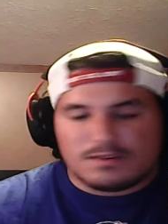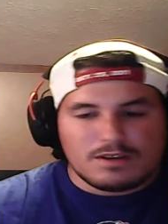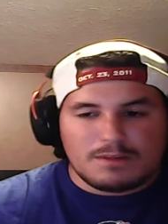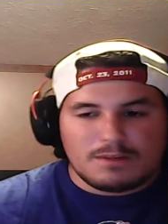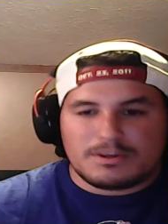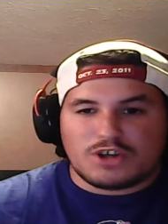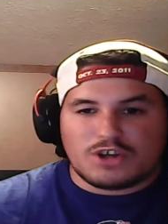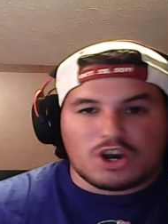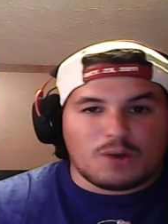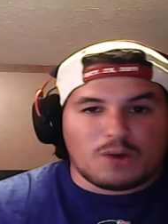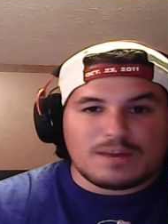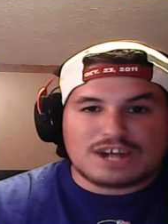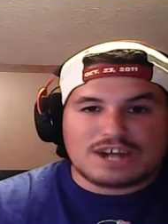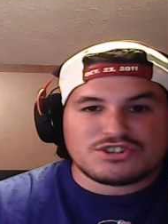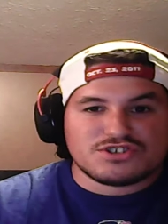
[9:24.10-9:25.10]
I mean, not all
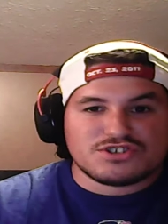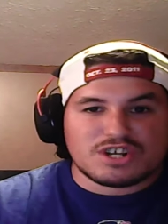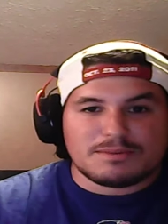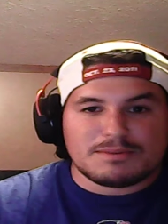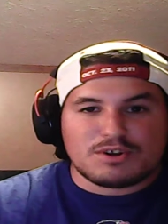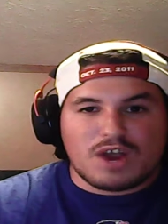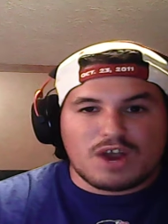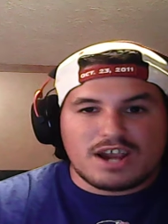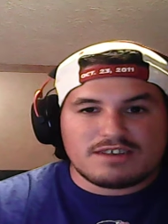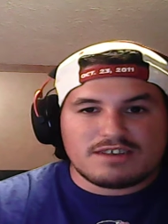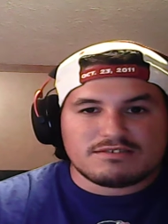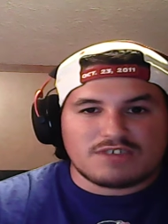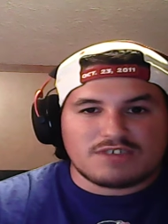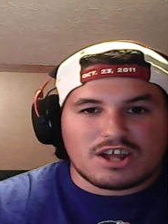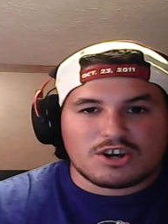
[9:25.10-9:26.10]
reactions are going to be great.
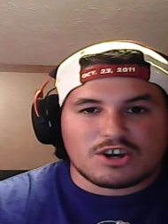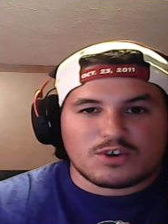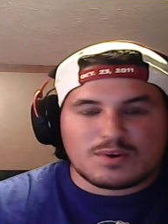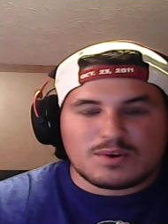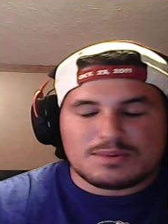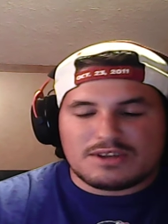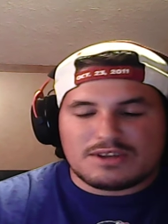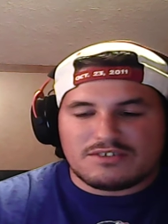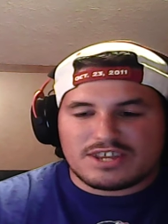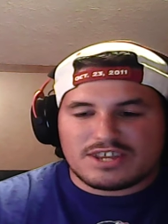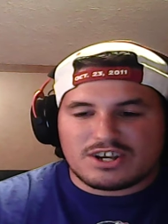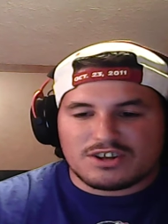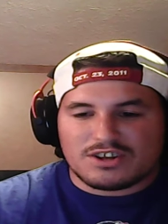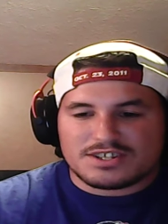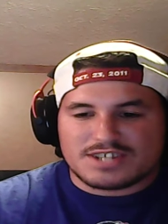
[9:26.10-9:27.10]
Not going to agree with
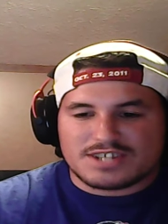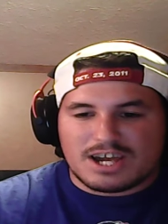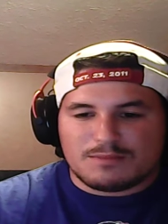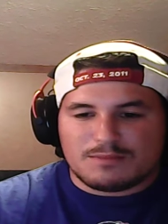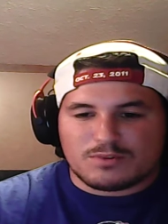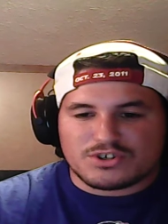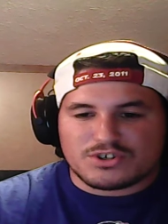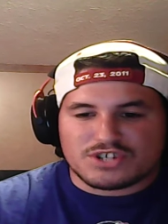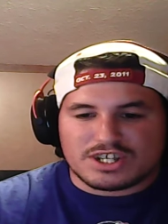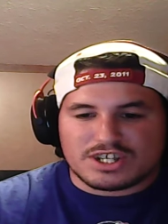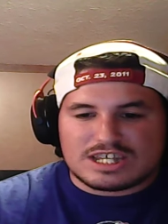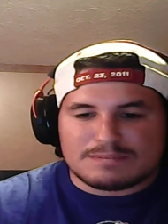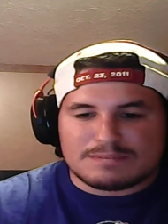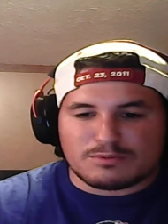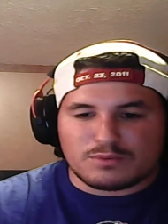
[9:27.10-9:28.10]
everything all the time. We're just going to
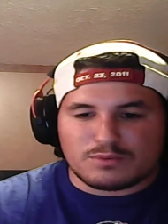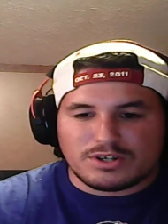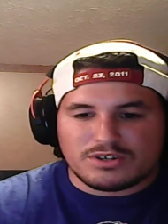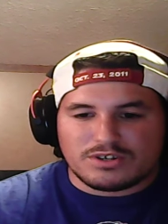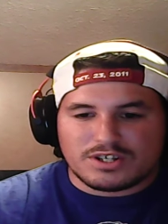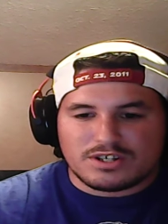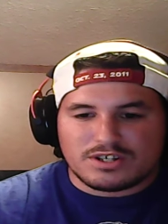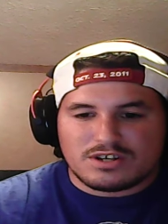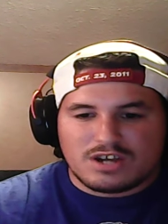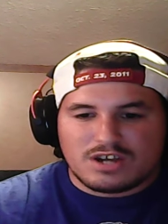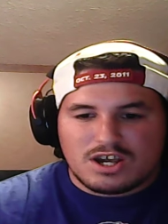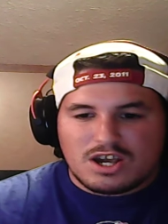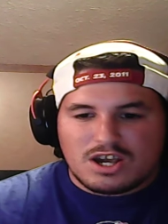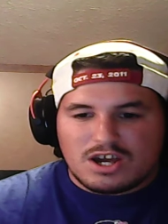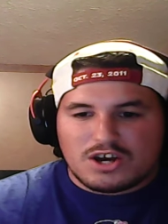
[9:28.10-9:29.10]
keep it real here,
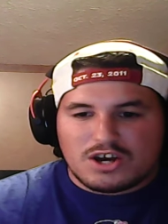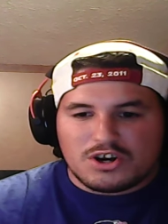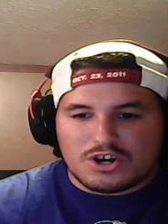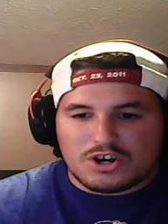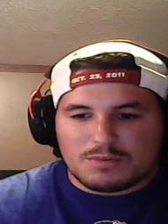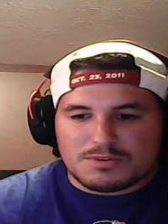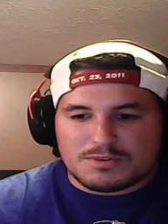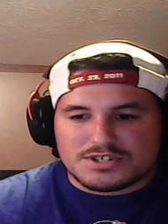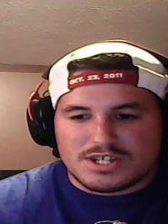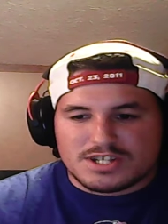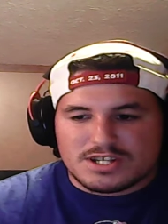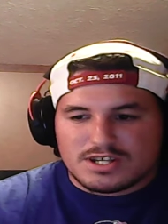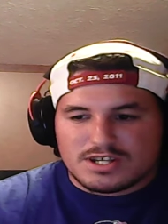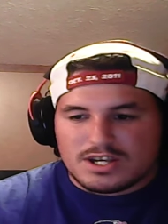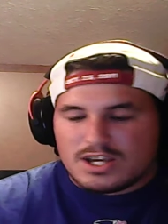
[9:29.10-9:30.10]

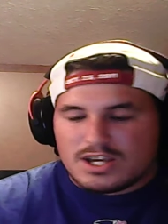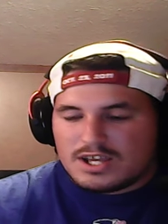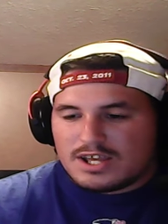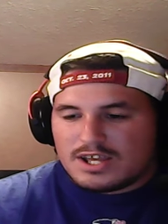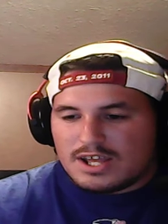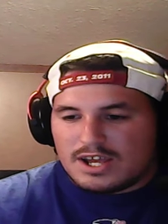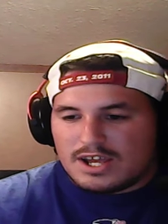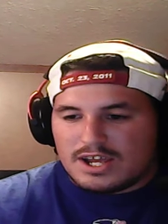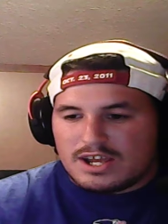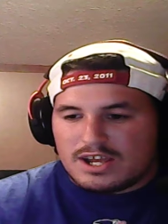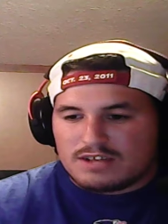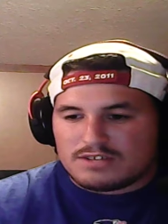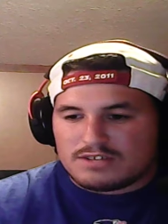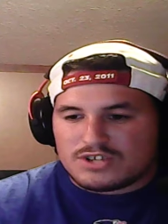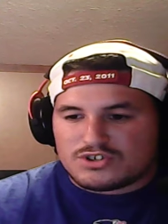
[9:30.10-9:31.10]
100%,
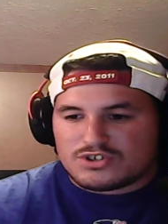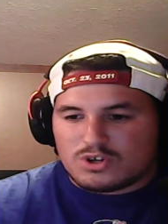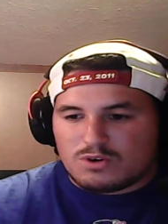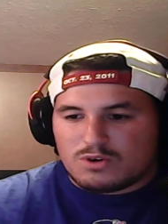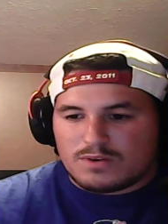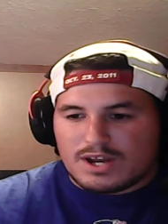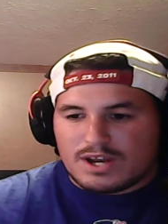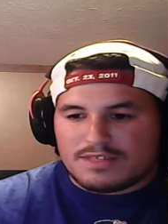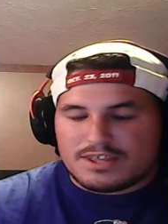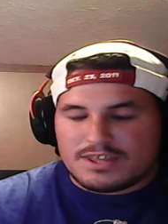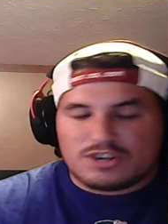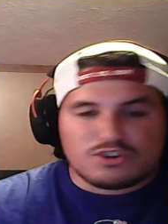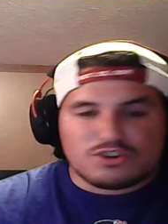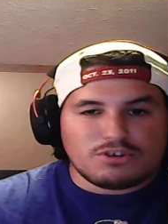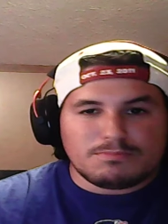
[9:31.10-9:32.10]
and let you know what I
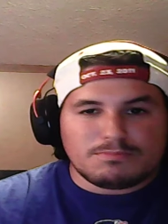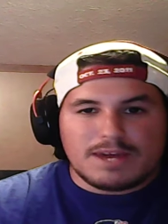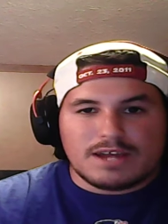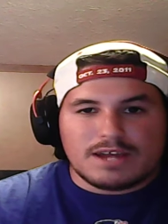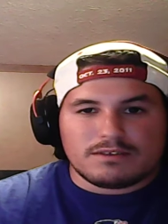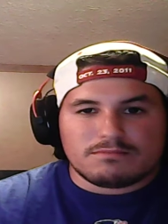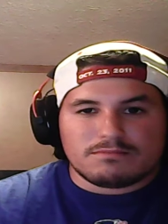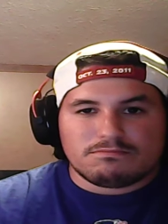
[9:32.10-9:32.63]
think, good or bad.